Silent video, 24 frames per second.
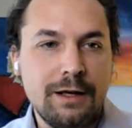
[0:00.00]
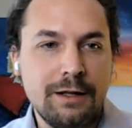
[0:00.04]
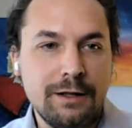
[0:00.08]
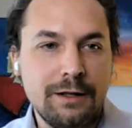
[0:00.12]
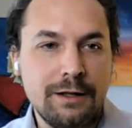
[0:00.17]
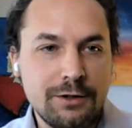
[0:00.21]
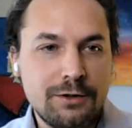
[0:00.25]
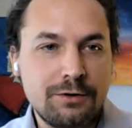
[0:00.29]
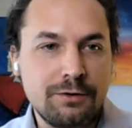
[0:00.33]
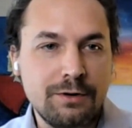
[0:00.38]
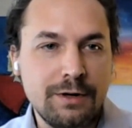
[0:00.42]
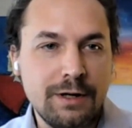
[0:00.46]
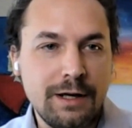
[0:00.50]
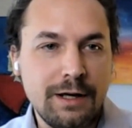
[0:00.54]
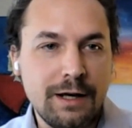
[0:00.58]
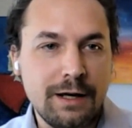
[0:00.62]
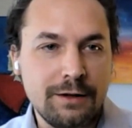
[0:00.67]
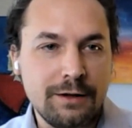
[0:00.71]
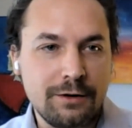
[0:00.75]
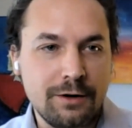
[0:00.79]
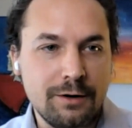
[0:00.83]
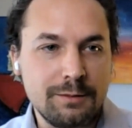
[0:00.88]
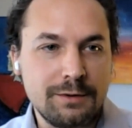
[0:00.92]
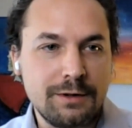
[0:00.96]
industry
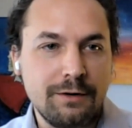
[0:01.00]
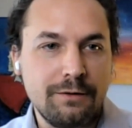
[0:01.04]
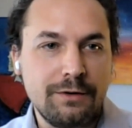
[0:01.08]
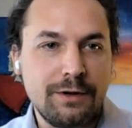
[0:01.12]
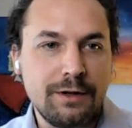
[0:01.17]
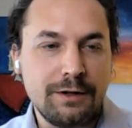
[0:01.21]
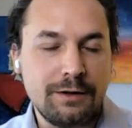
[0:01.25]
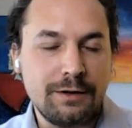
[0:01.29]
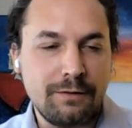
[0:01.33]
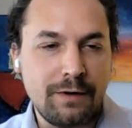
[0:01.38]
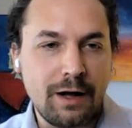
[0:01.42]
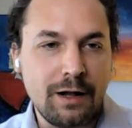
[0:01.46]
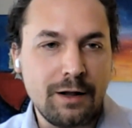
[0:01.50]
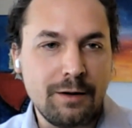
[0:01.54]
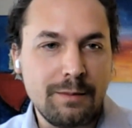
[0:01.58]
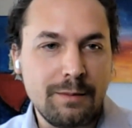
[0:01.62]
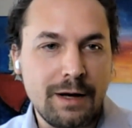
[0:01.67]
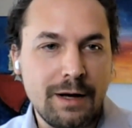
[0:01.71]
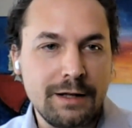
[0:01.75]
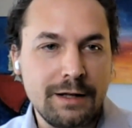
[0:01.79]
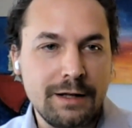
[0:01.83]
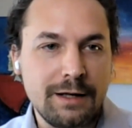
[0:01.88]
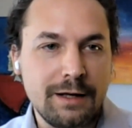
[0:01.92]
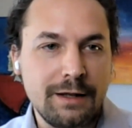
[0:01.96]
in terms of the
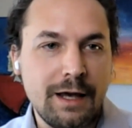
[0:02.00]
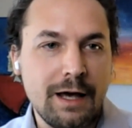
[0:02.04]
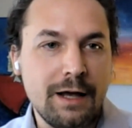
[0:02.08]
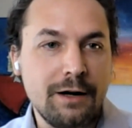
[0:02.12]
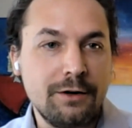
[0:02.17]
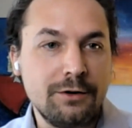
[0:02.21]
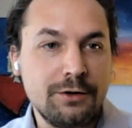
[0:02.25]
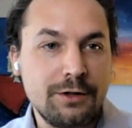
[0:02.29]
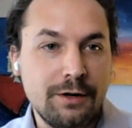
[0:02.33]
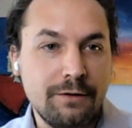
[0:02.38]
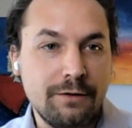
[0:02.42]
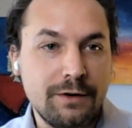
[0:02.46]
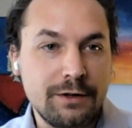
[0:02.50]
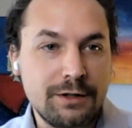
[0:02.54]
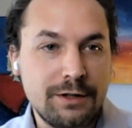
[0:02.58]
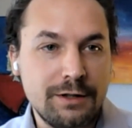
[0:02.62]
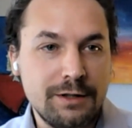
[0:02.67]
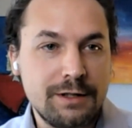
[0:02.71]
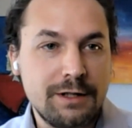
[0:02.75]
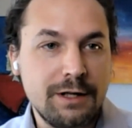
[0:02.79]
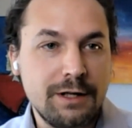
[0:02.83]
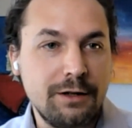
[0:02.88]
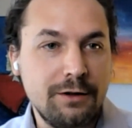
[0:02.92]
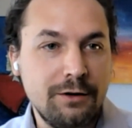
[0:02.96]
development and the energy
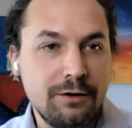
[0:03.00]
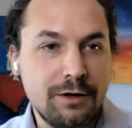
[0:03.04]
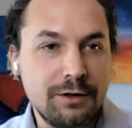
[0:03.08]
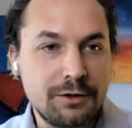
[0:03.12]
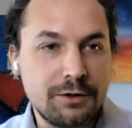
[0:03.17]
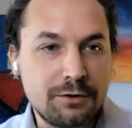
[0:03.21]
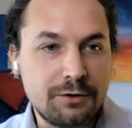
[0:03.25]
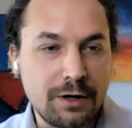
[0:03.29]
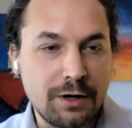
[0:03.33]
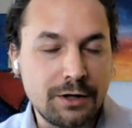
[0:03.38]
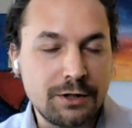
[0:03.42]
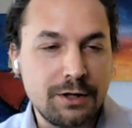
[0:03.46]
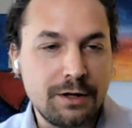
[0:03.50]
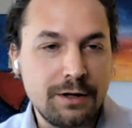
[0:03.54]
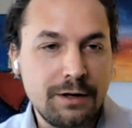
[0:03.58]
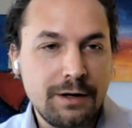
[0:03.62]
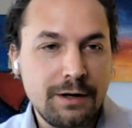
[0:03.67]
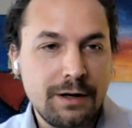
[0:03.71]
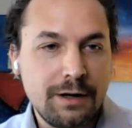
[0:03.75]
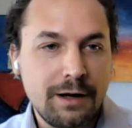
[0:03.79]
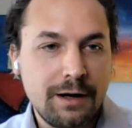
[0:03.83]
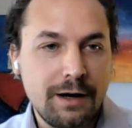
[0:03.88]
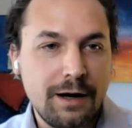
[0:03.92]
efficiency in new construction.